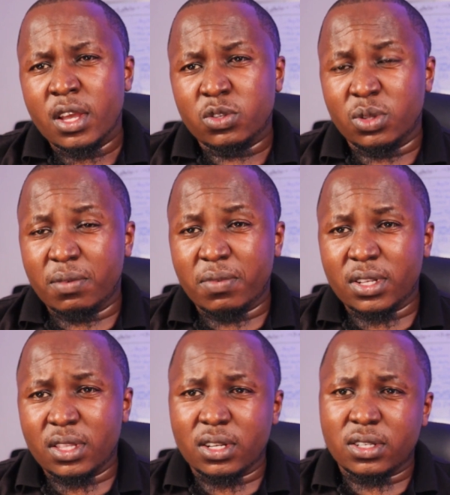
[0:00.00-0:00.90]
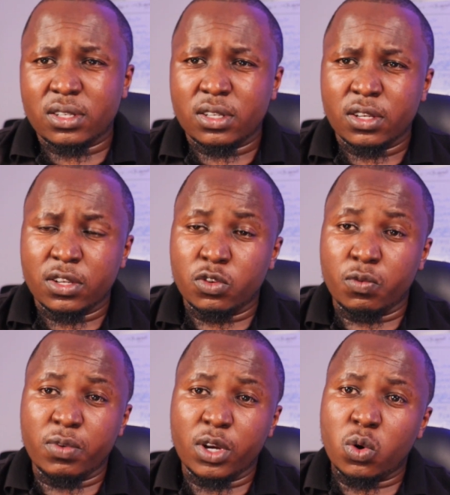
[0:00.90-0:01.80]
So in the event that your
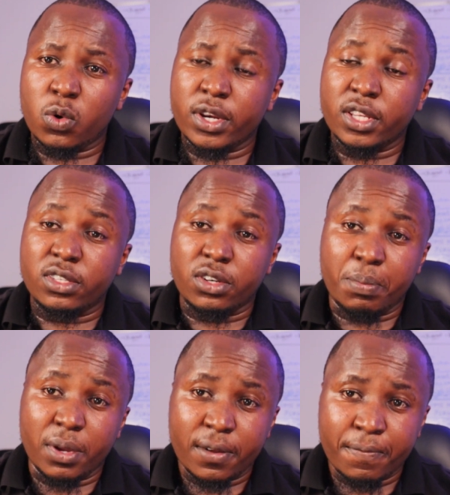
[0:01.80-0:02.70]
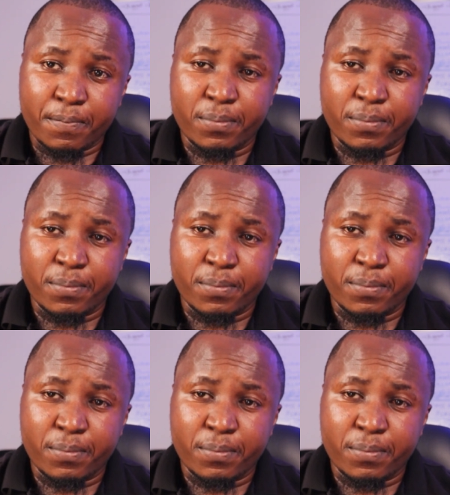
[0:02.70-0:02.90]
vehicle needs repair,